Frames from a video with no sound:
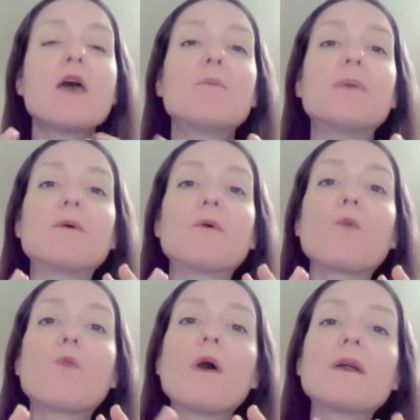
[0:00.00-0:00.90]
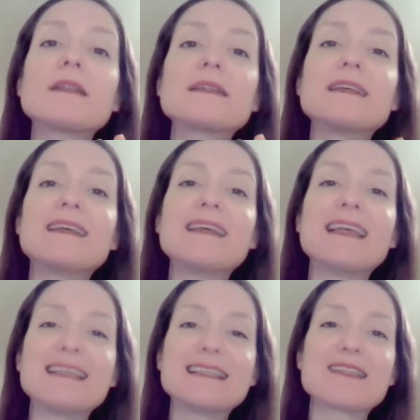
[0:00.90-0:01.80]
But what
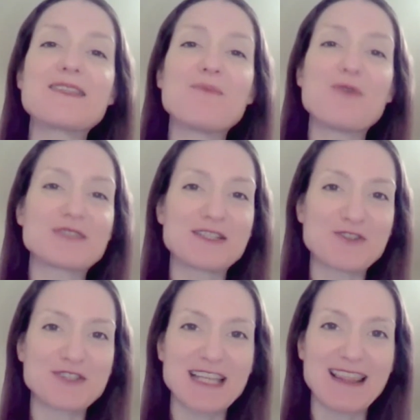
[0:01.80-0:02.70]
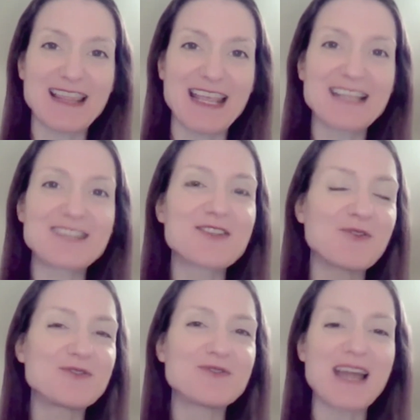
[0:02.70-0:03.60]
is the most interesting thing,
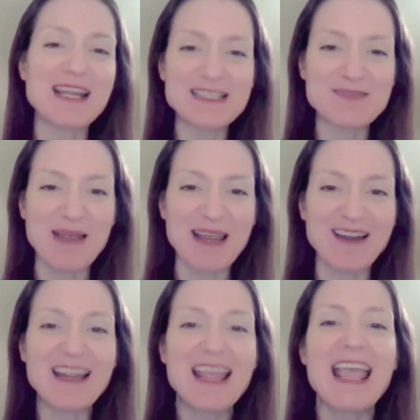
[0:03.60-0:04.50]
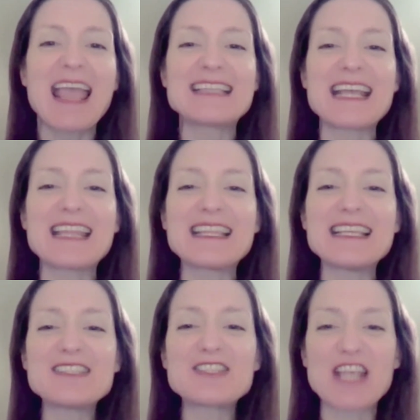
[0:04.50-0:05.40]
so do not despair, is that
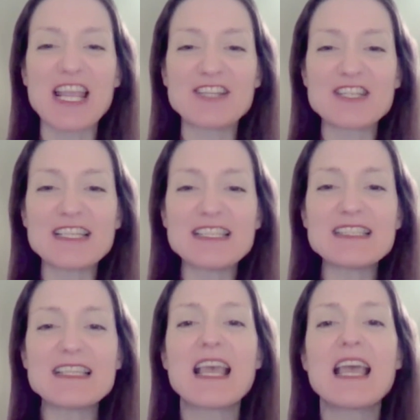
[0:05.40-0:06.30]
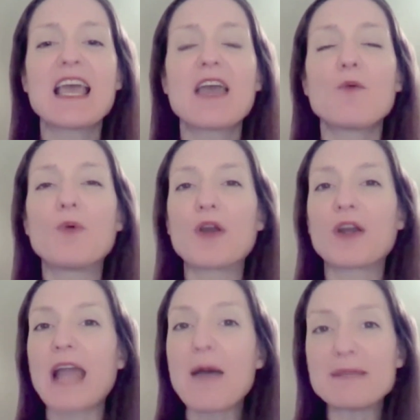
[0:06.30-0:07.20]
these changes were
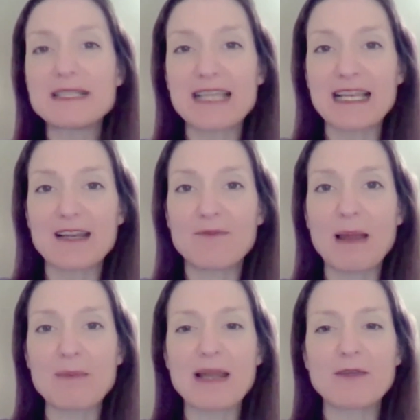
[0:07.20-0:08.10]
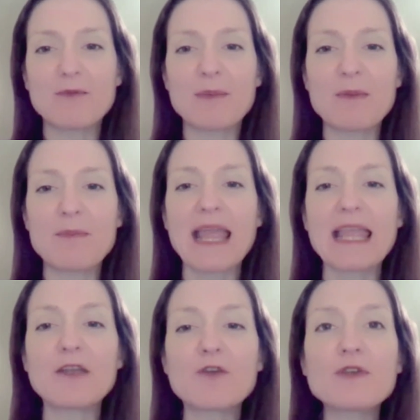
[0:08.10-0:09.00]
compensated by many women by
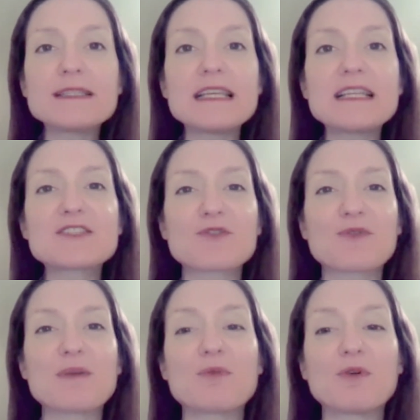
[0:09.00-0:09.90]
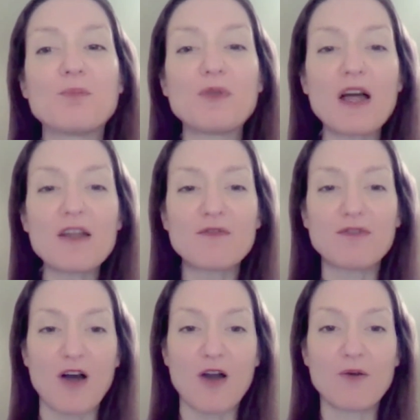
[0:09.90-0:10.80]
increasing cerebral blood
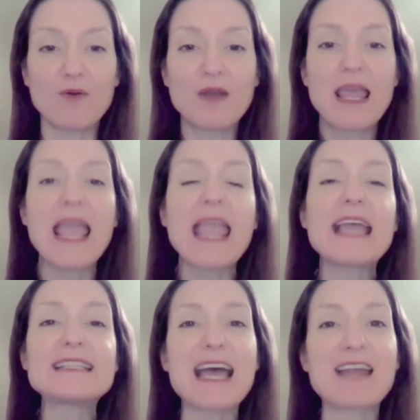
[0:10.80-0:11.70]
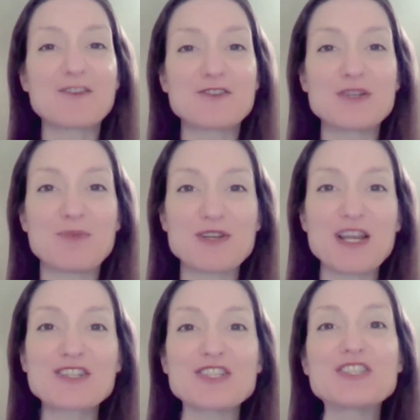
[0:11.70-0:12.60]
flow and energy
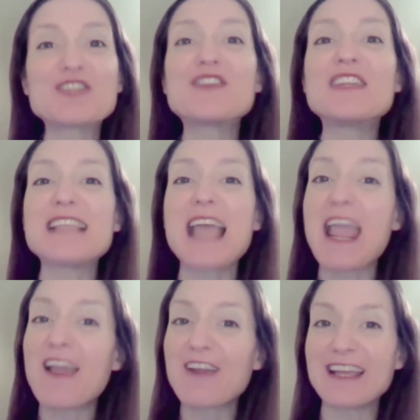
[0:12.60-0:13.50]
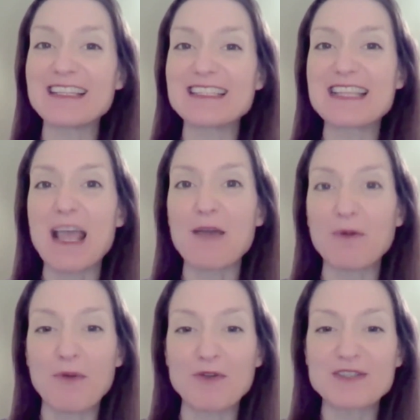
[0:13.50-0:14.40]
production to these areas that were
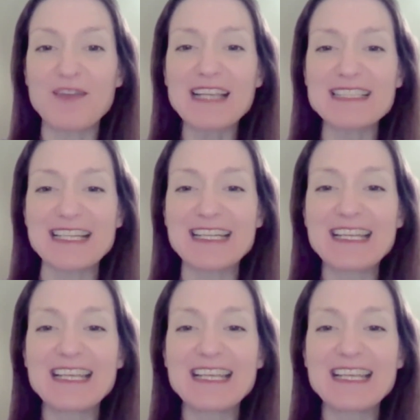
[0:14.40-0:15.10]
most affected.